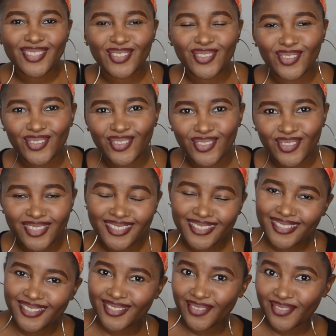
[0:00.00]
So
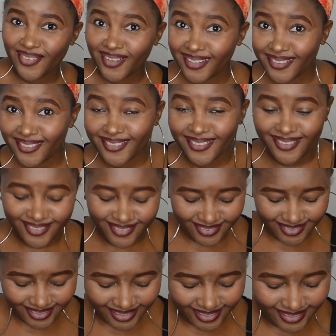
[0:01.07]
this is the final
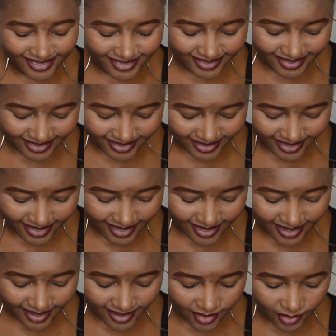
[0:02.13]
look, and it's
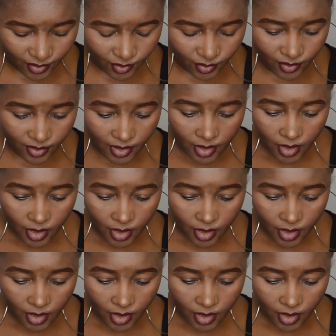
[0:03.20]
now